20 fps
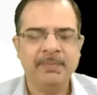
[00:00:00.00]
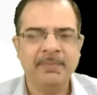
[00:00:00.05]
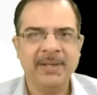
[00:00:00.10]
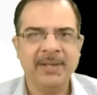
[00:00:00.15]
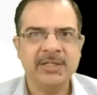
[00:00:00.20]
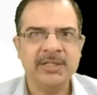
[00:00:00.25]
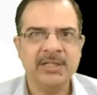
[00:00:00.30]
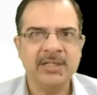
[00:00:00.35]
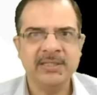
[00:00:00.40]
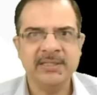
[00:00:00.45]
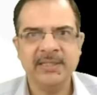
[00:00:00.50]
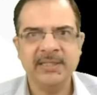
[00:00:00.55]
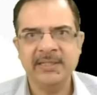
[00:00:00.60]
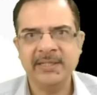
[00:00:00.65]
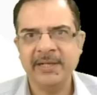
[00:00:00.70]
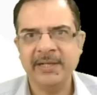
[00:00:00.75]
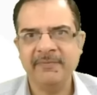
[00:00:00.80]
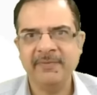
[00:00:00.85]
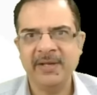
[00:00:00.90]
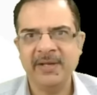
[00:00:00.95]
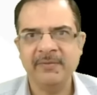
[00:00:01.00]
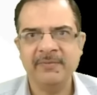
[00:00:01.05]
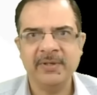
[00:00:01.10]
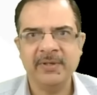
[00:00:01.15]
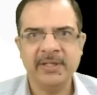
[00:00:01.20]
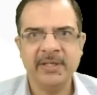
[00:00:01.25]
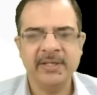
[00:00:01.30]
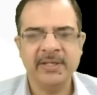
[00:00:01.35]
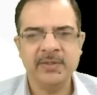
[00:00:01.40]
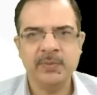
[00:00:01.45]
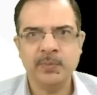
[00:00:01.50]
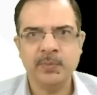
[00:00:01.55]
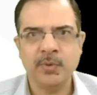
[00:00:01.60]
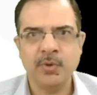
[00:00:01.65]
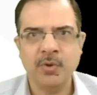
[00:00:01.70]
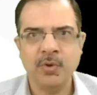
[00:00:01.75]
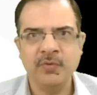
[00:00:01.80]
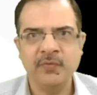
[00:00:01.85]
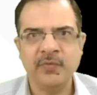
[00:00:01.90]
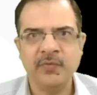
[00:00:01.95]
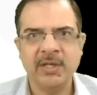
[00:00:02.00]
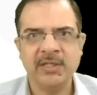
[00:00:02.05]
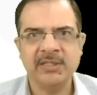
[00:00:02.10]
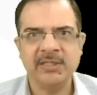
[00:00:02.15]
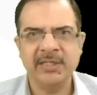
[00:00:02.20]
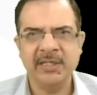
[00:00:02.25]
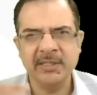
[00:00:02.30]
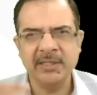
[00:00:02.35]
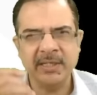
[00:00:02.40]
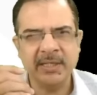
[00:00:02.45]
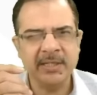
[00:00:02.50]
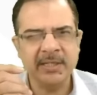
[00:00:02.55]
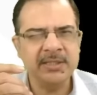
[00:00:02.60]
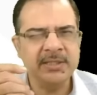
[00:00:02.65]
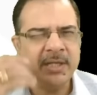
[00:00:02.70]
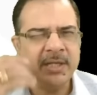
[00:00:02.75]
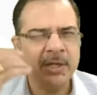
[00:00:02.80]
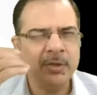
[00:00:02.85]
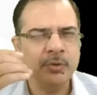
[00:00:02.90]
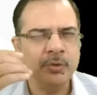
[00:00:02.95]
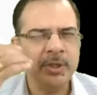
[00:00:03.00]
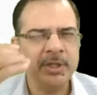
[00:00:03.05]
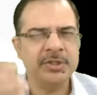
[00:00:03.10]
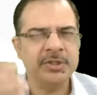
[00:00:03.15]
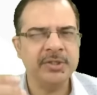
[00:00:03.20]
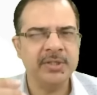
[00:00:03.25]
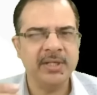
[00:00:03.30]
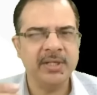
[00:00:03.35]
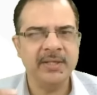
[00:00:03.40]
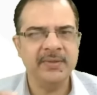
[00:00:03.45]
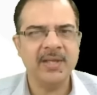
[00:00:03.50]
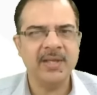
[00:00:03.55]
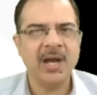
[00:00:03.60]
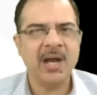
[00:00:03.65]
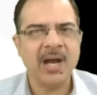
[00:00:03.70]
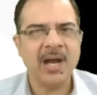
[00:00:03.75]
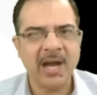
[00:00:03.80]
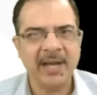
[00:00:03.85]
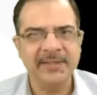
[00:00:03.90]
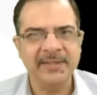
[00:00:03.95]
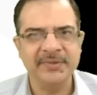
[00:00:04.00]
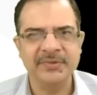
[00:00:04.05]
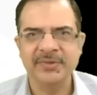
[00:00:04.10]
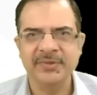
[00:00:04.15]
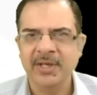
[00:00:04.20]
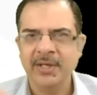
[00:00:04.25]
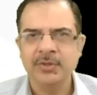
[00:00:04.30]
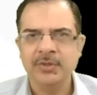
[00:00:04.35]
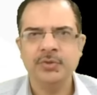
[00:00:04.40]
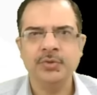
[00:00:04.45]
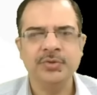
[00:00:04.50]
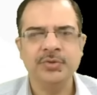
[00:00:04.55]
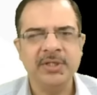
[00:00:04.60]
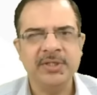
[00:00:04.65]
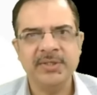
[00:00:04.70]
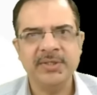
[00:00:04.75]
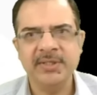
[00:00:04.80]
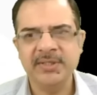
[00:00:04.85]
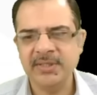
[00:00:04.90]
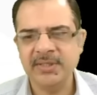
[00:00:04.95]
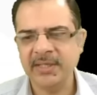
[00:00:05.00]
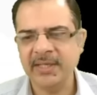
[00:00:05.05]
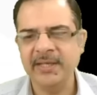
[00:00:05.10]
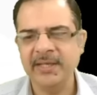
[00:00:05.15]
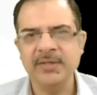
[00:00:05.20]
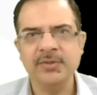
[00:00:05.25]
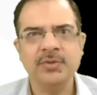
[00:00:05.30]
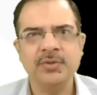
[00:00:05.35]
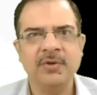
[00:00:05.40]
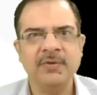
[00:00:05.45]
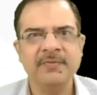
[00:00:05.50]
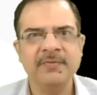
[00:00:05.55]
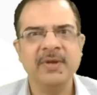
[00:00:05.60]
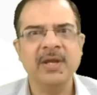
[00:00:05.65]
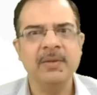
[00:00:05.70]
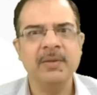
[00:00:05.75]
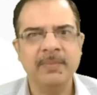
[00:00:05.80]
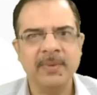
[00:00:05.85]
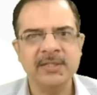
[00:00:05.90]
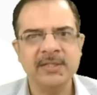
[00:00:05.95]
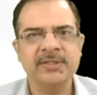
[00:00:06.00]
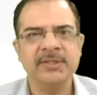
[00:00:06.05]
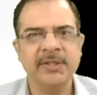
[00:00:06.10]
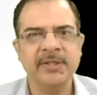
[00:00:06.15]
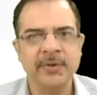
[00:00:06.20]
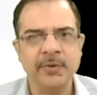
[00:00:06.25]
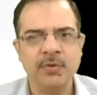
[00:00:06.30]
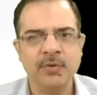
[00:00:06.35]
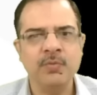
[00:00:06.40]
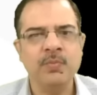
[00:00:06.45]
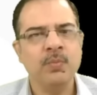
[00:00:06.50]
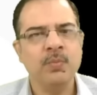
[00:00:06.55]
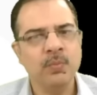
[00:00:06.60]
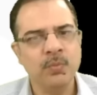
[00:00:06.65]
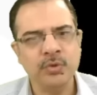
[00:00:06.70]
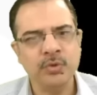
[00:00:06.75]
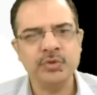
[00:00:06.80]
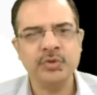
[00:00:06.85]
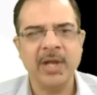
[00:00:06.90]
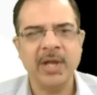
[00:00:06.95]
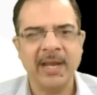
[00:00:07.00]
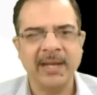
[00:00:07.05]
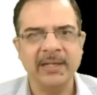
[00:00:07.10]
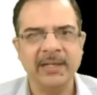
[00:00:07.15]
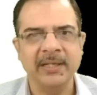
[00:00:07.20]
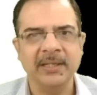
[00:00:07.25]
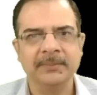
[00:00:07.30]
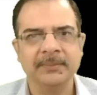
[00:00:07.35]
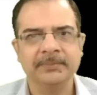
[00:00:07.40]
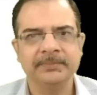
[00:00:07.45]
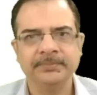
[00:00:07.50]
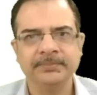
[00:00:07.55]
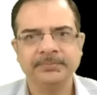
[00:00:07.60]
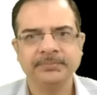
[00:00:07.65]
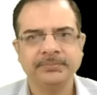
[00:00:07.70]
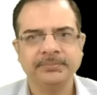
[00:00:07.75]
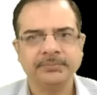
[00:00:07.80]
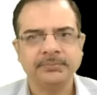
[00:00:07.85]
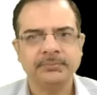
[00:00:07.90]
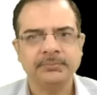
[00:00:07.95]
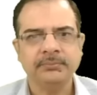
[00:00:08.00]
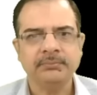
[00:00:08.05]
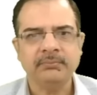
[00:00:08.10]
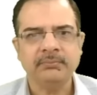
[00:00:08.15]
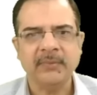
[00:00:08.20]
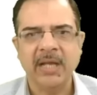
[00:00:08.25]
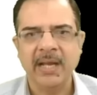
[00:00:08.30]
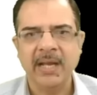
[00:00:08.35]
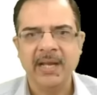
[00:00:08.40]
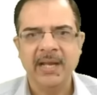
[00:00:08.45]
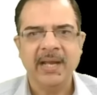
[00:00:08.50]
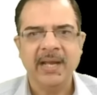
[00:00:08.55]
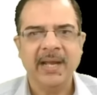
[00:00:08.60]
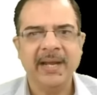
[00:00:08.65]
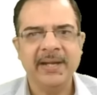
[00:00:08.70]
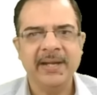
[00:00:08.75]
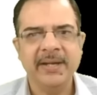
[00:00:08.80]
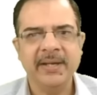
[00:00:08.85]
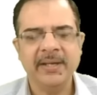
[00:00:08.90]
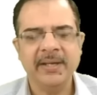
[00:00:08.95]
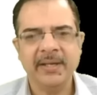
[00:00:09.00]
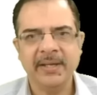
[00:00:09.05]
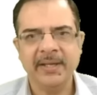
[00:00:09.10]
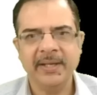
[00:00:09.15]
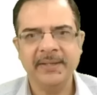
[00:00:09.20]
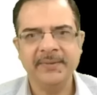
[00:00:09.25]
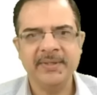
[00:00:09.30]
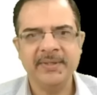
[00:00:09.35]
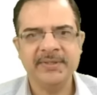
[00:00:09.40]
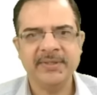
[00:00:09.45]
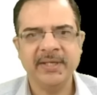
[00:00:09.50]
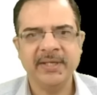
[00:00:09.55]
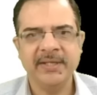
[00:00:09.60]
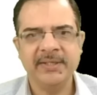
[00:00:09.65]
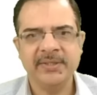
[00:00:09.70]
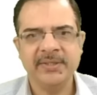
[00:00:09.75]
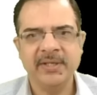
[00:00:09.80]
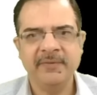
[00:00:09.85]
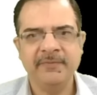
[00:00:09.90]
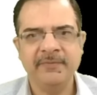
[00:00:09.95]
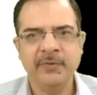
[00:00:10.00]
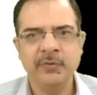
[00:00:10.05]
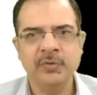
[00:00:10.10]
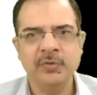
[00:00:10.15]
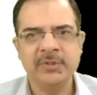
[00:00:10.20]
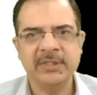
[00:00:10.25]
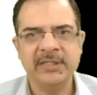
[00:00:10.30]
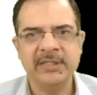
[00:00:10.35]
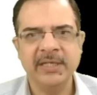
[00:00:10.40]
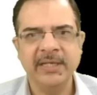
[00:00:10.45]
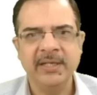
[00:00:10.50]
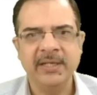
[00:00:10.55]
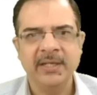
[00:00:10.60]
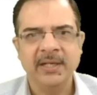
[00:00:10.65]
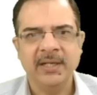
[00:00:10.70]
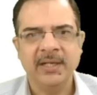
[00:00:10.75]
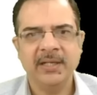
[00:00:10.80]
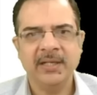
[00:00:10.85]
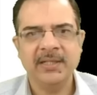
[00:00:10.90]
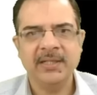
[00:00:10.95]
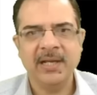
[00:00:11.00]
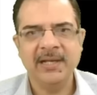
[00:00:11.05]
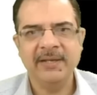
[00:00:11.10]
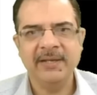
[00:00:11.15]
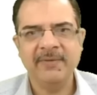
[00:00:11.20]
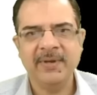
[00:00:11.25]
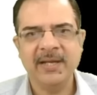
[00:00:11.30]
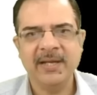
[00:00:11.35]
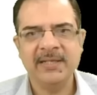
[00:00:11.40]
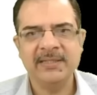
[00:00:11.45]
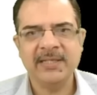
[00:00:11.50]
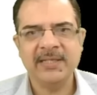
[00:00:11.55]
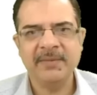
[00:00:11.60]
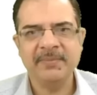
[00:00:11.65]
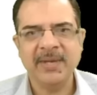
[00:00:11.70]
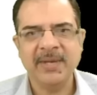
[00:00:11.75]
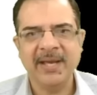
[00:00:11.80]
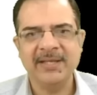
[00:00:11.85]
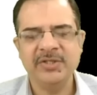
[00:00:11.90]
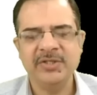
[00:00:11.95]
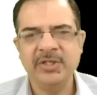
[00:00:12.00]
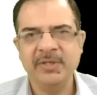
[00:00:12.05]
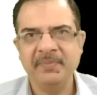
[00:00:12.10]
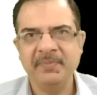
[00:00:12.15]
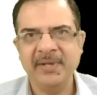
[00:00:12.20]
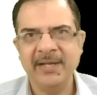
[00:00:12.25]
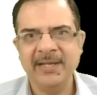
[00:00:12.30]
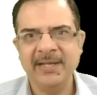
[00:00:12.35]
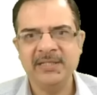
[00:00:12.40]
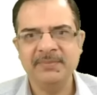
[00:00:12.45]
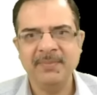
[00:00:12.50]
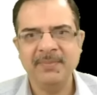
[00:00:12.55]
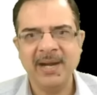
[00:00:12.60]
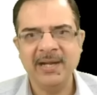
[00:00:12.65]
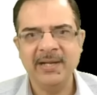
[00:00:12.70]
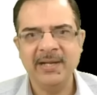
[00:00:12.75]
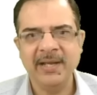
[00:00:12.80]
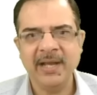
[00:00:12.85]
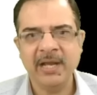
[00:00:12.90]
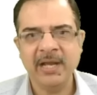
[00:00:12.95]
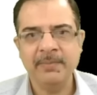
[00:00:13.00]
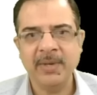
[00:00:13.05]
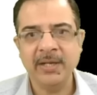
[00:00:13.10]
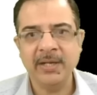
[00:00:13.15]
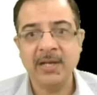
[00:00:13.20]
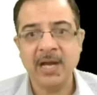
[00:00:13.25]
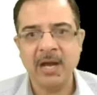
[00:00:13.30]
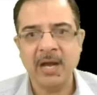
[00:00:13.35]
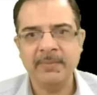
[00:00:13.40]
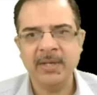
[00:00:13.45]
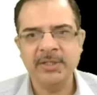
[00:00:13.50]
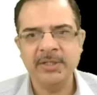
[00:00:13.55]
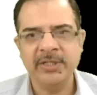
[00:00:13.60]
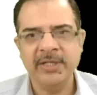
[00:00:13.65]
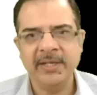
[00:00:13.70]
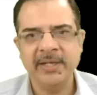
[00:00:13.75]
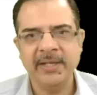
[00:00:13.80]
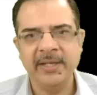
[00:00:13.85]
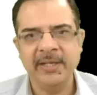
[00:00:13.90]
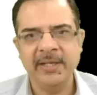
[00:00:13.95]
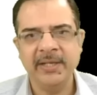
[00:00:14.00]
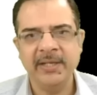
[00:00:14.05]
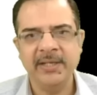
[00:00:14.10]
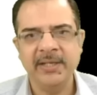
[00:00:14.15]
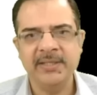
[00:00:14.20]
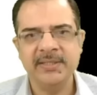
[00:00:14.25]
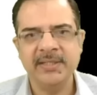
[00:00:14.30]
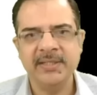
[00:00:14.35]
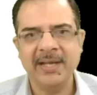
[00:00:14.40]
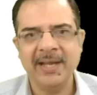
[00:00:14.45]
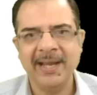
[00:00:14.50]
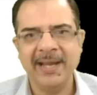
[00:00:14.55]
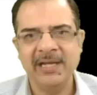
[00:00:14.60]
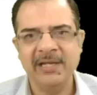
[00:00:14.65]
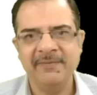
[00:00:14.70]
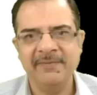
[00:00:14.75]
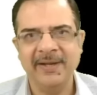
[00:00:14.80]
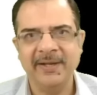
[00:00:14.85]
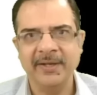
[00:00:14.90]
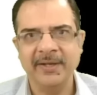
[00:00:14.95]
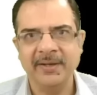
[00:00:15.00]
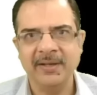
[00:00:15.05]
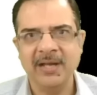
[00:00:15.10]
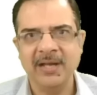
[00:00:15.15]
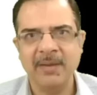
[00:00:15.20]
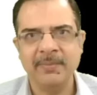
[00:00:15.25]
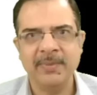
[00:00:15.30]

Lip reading: patients say that whenever there is prolonged fasting, there is yellowness in the eyes. So this is a case of Gilbert syndrome most likely. And in this case, if you will see the liver enzyme SGPT is mildly high, but gamma GT is elevated.